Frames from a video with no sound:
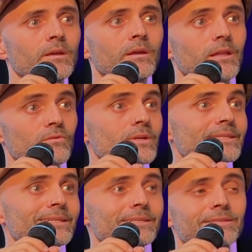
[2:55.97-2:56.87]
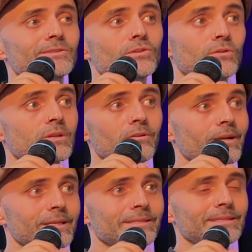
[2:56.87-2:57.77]
And the reason is there's no
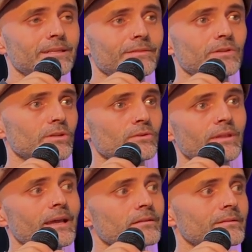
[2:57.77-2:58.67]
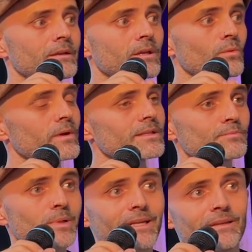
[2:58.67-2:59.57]
direct incentive to do that, where there's
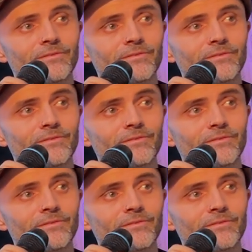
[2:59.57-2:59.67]
plenty of